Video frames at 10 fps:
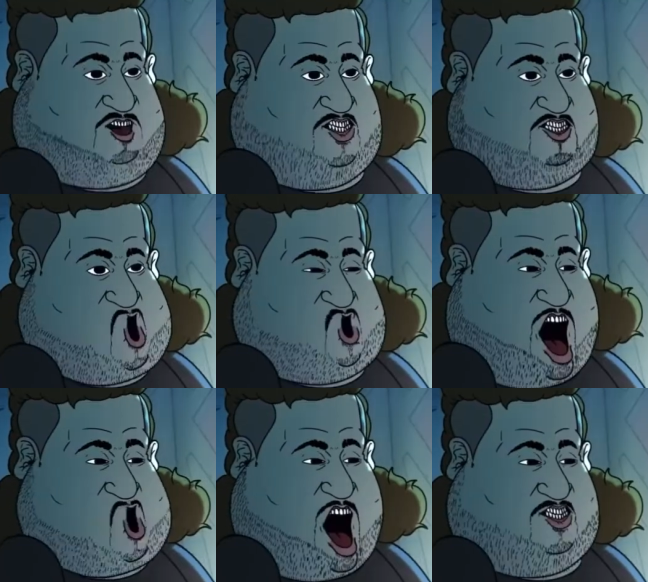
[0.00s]
with it.
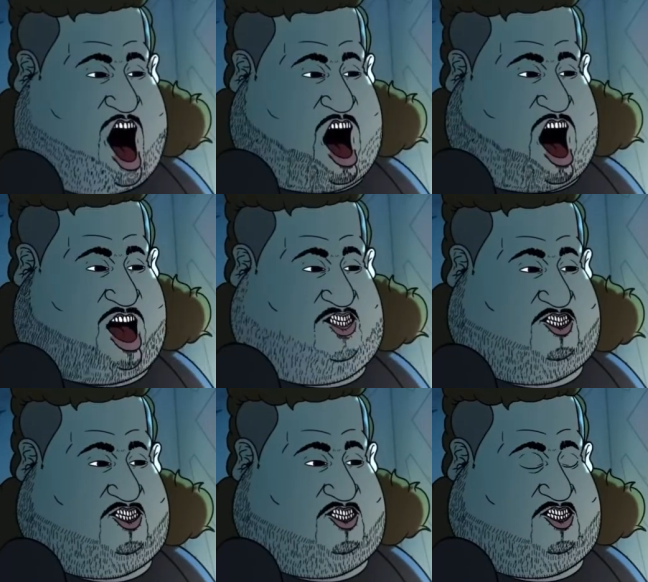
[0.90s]
all right. Uh,
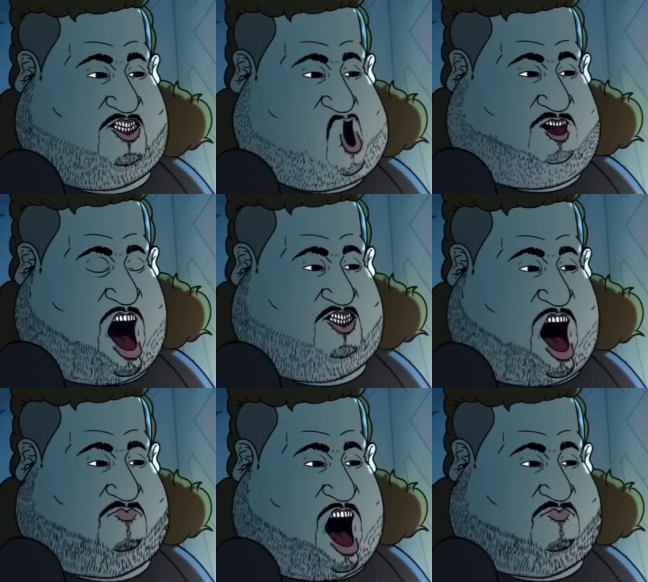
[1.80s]
first thing that
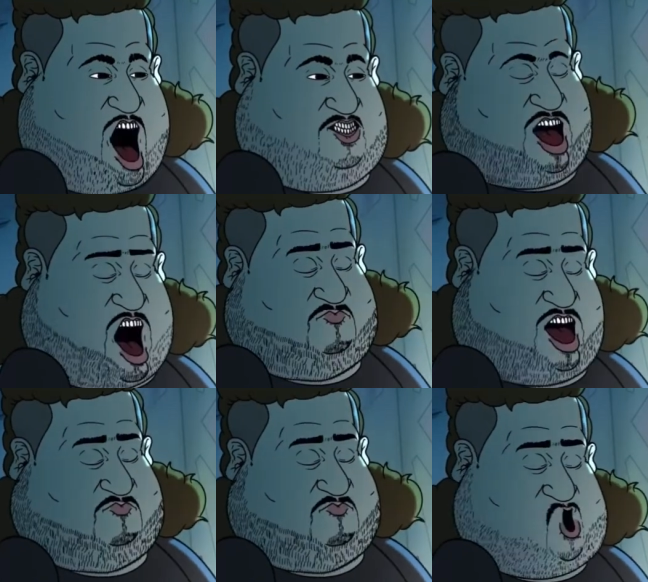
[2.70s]
comes to mind: um, um,
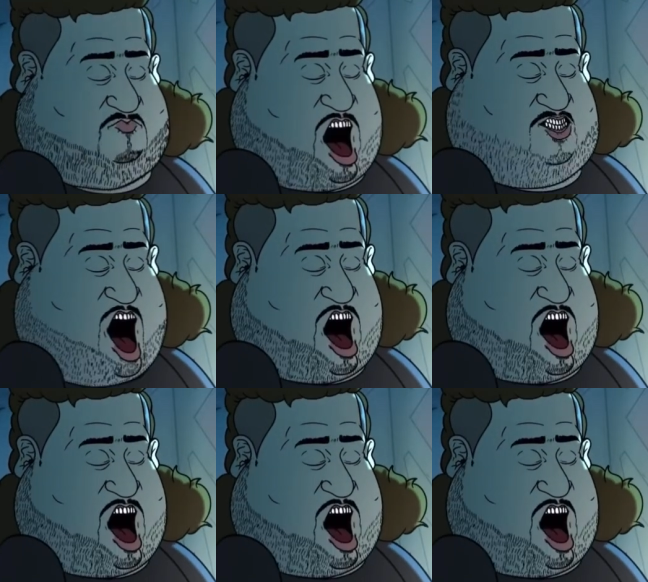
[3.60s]
um uh,